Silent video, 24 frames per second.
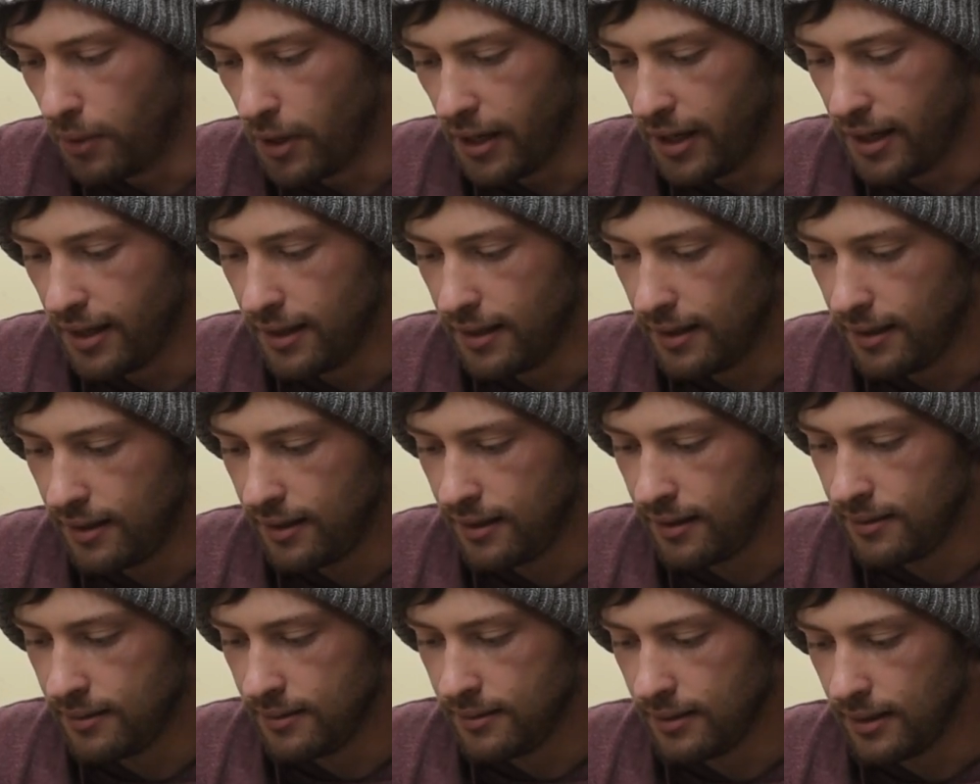but
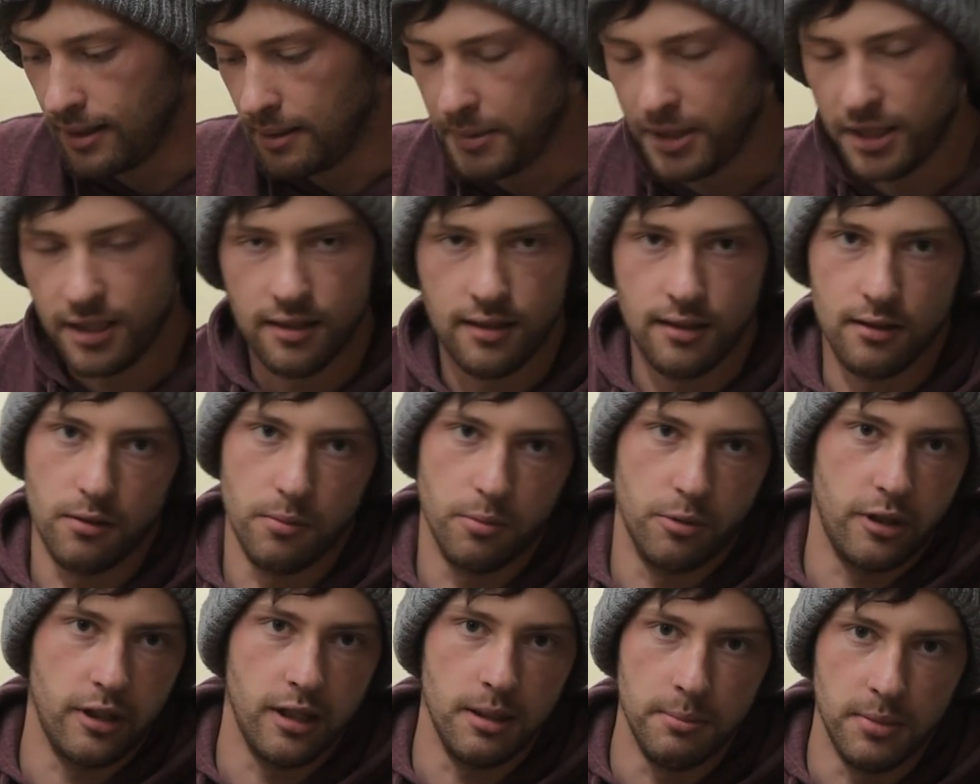I mean they're
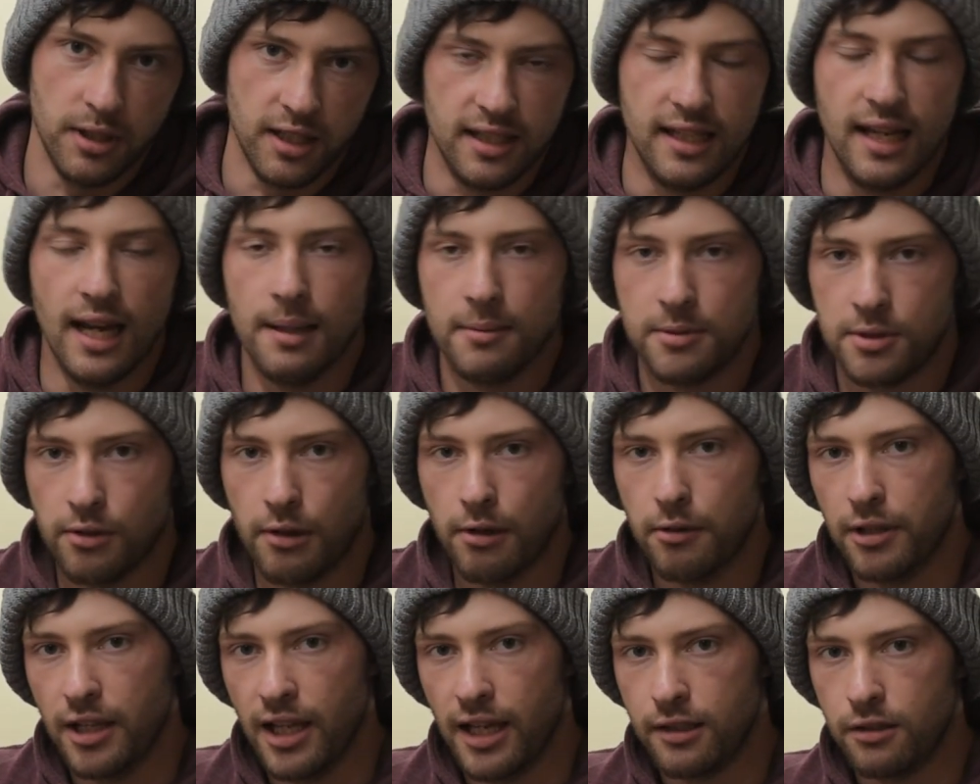pretty big gaps, so
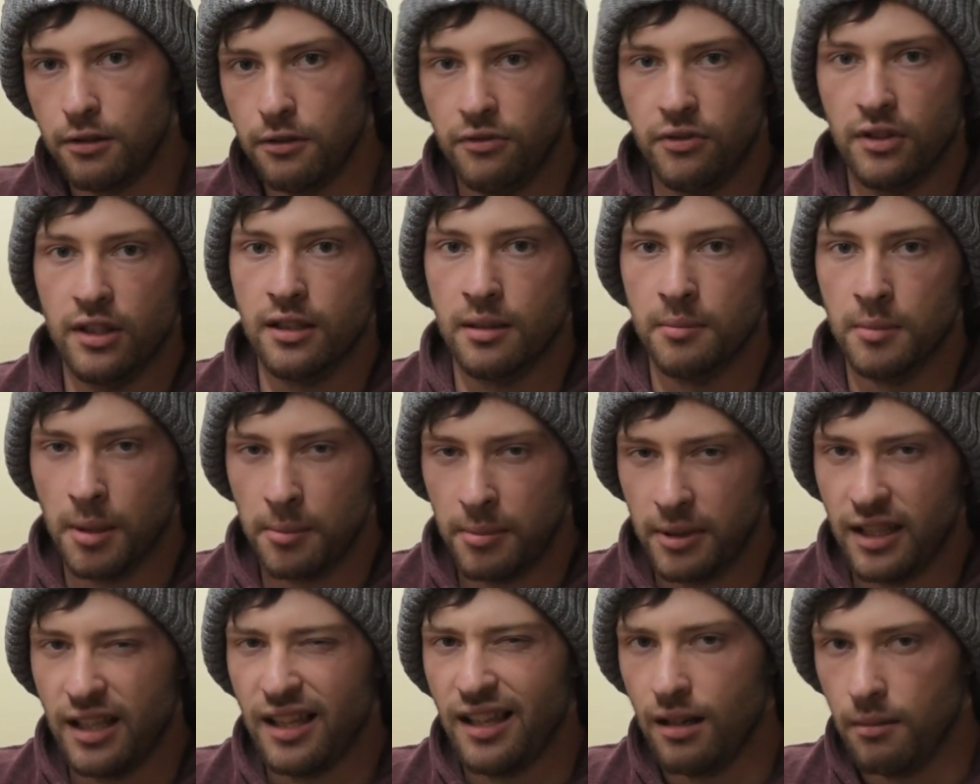I would like to fill them
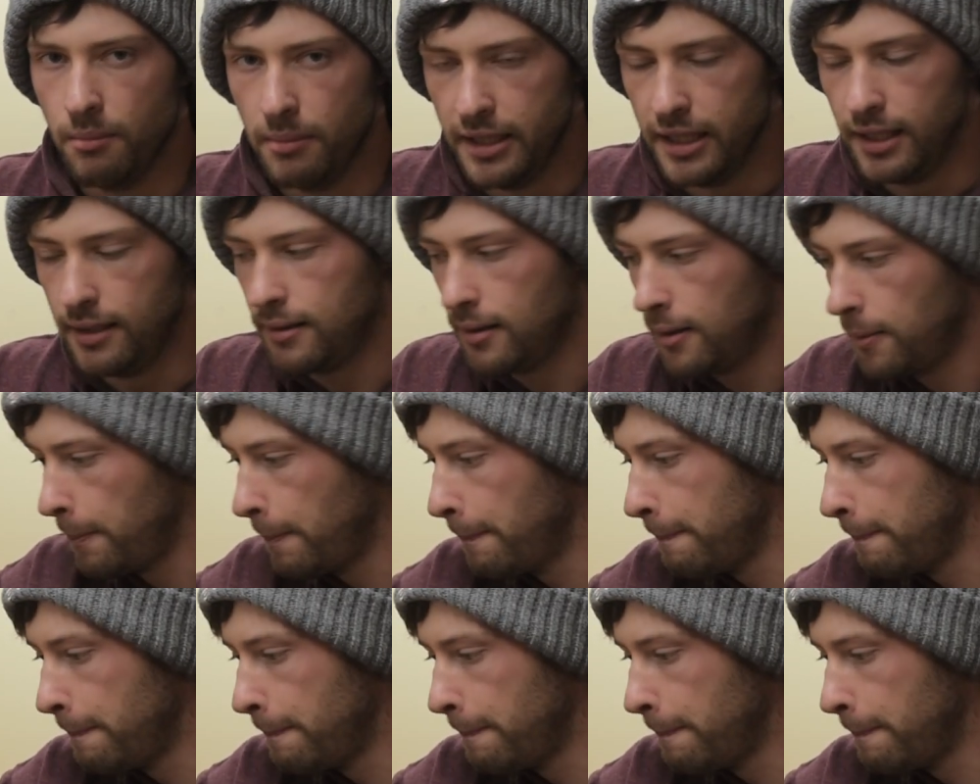up a little bit.